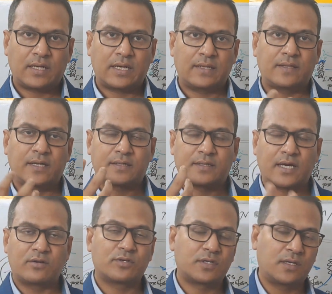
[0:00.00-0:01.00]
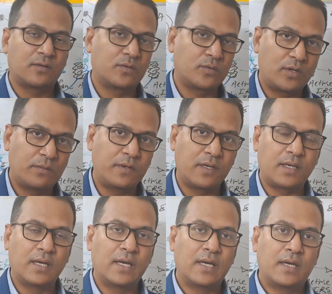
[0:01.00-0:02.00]
and that tyrosine will be
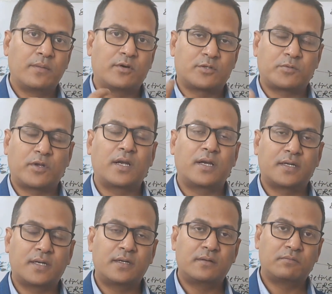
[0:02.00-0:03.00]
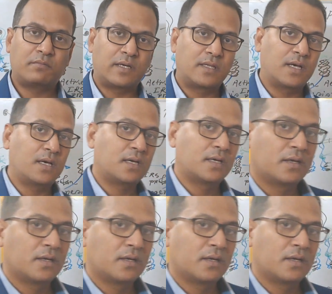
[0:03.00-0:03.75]
phosphorylated by the